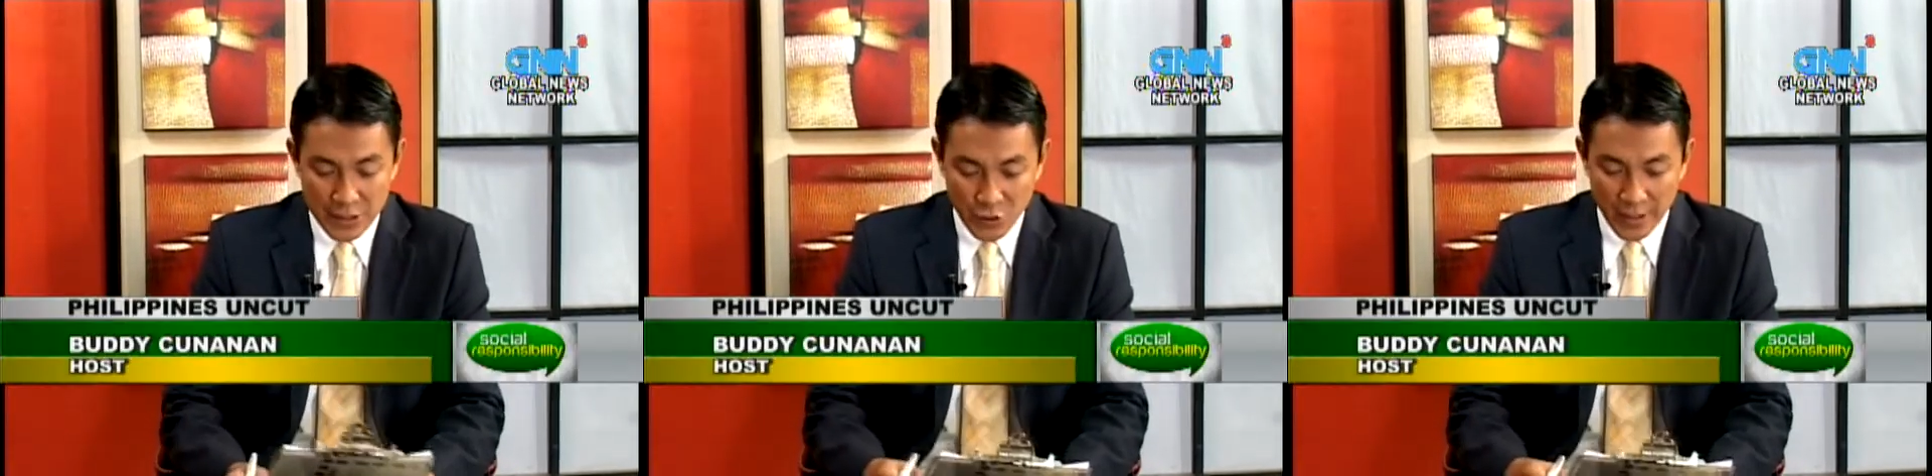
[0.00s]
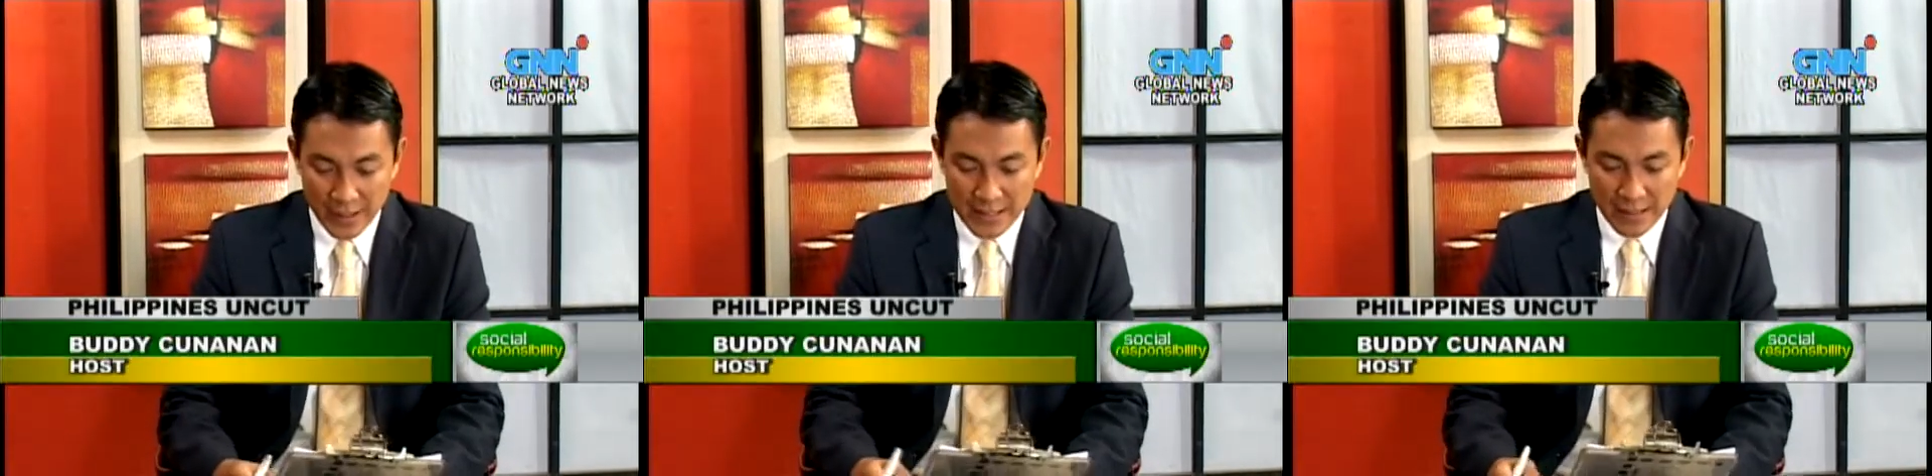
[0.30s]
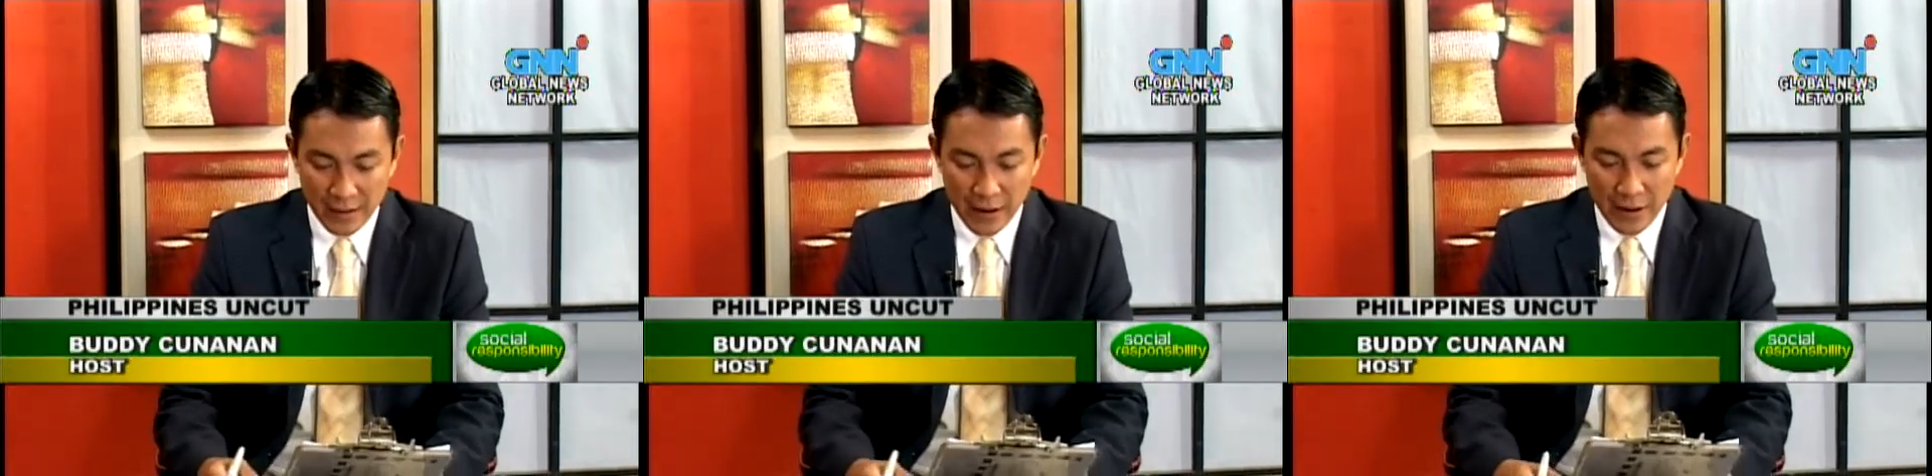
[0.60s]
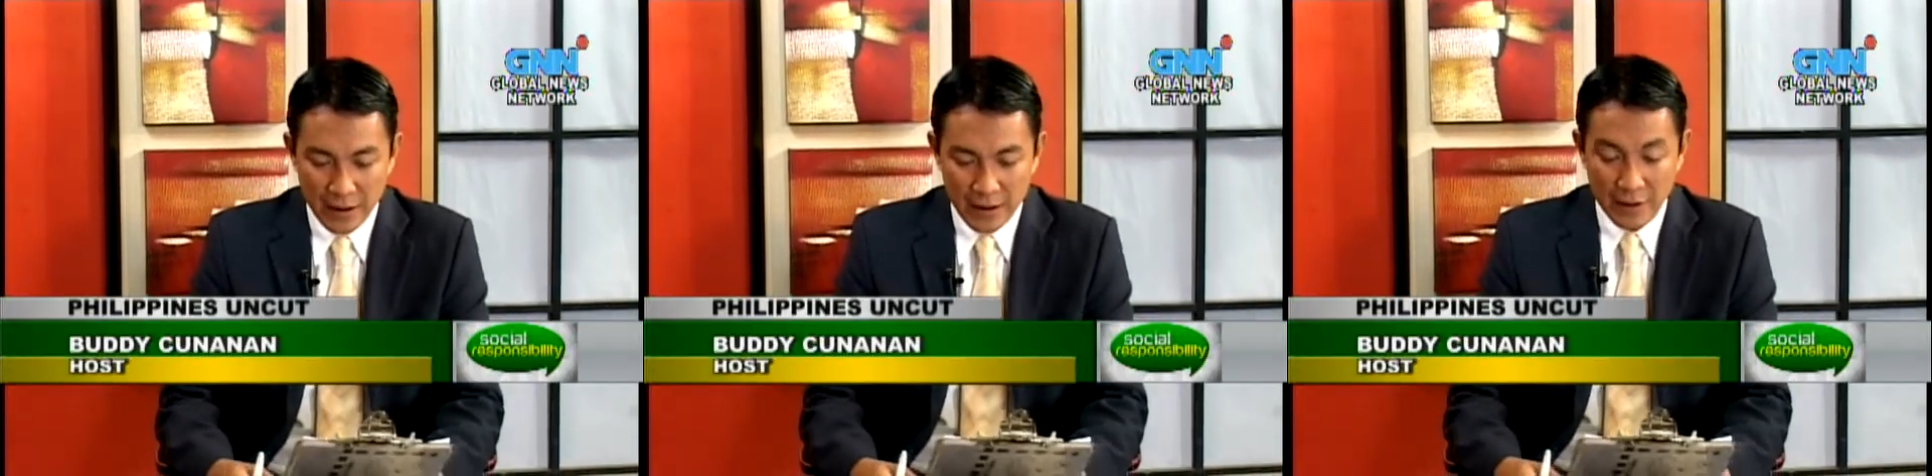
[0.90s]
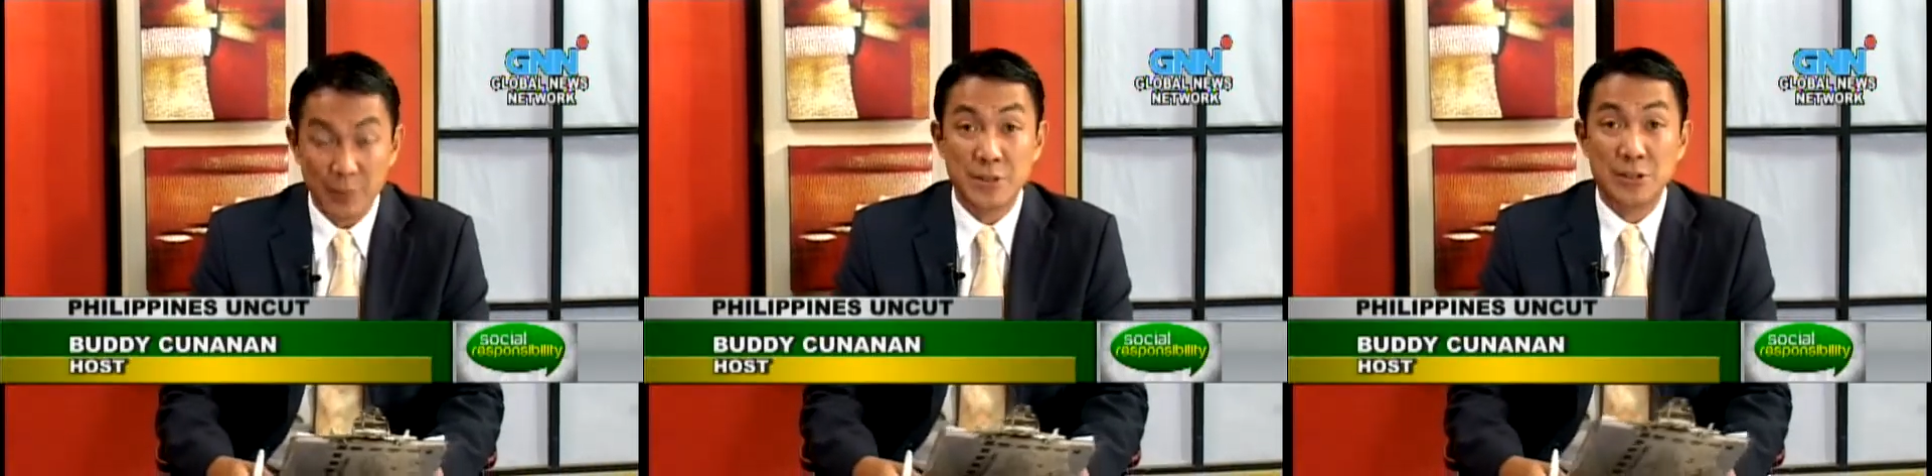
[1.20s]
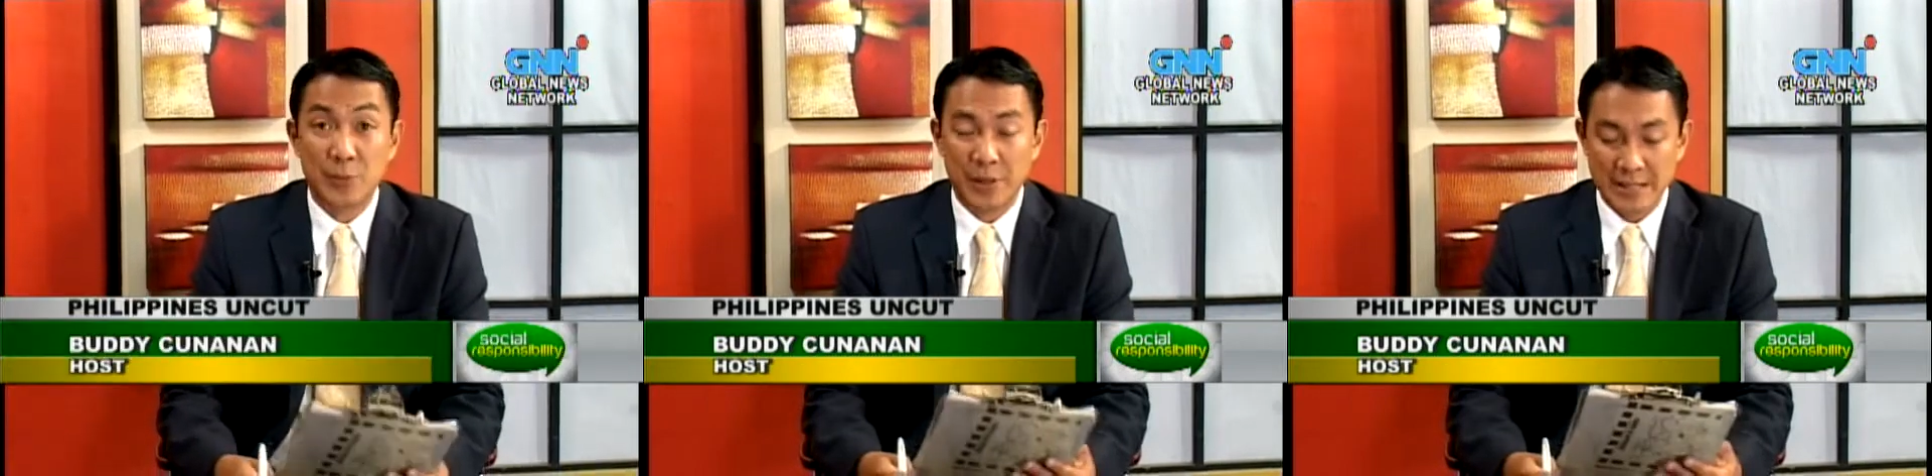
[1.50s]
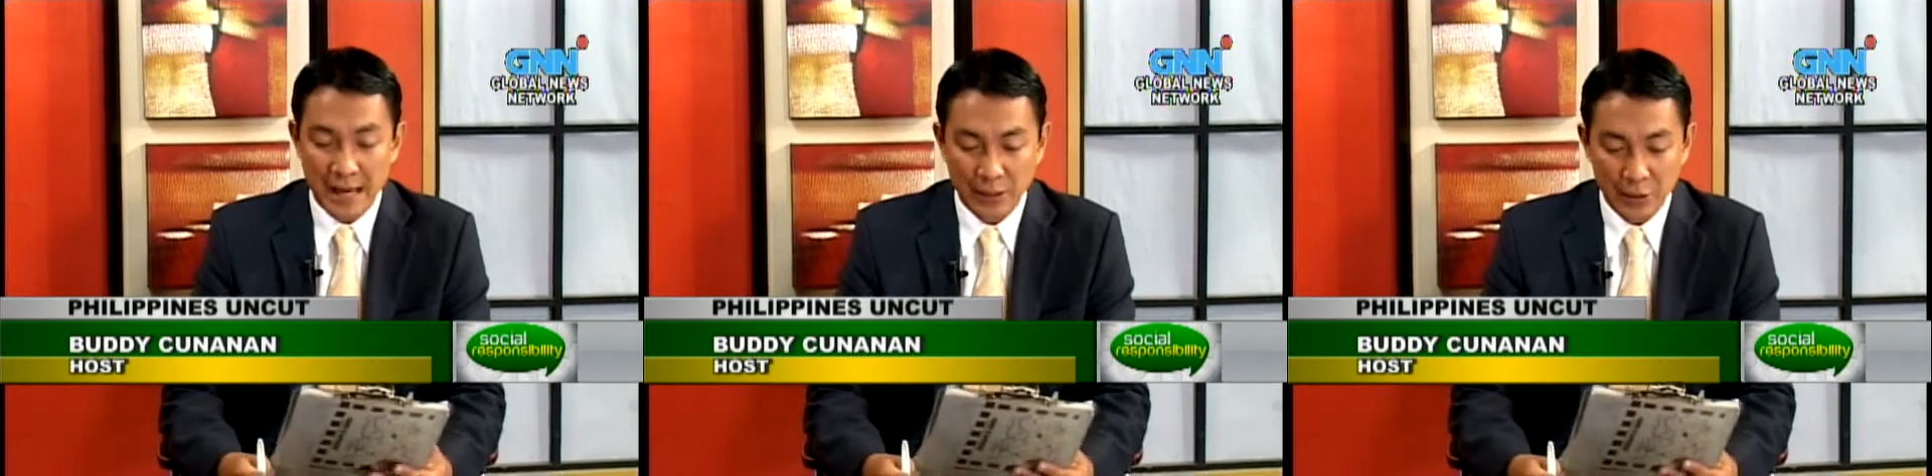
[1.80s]
And joining us still are uh, Mr. Rommel
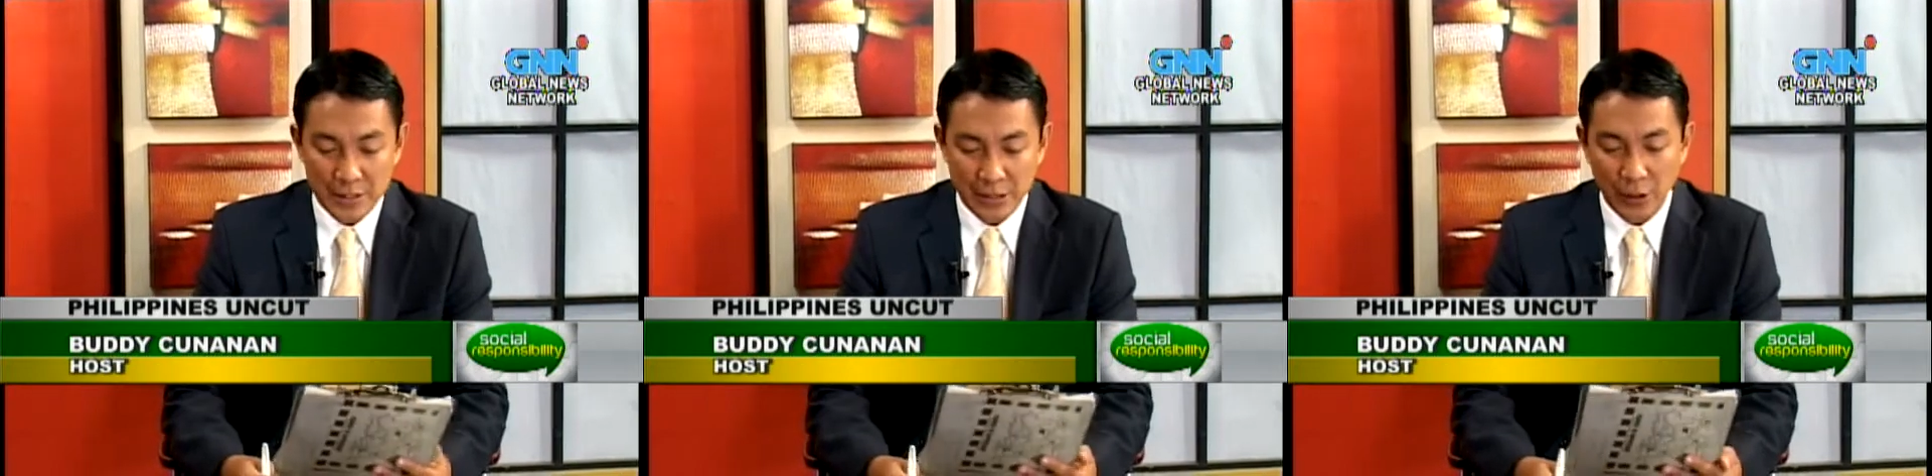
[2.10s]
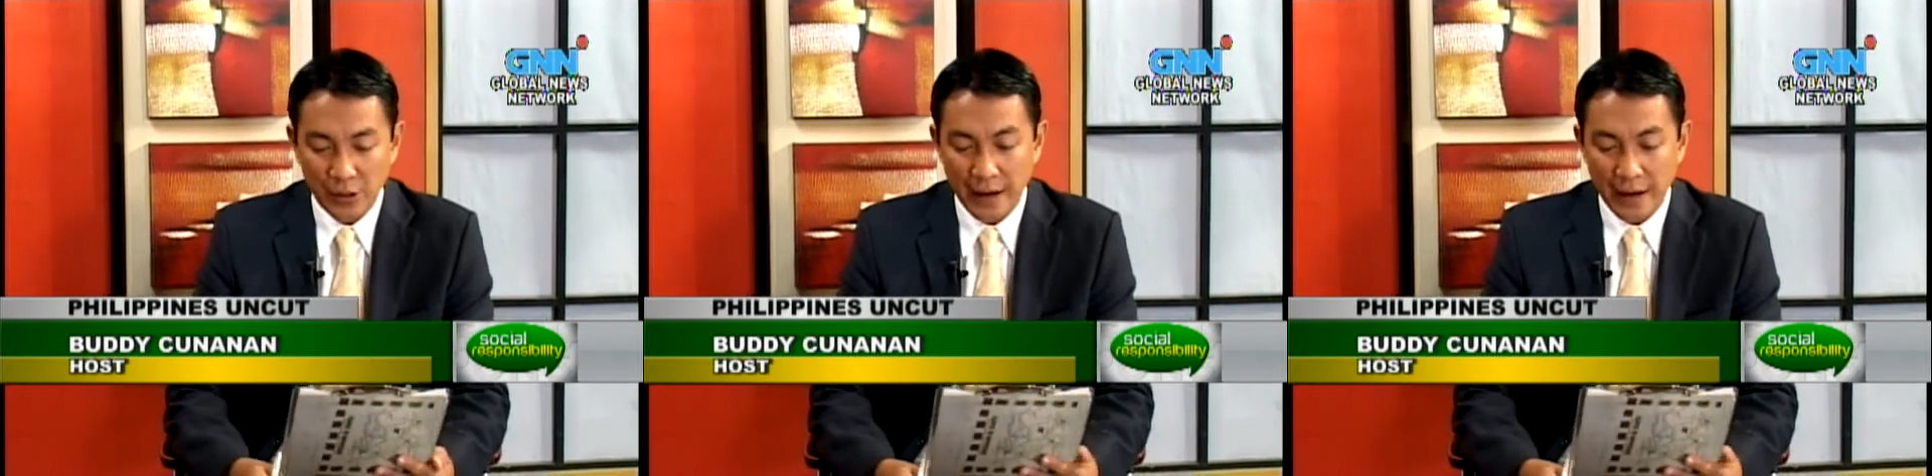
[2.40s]
Santos and Dr.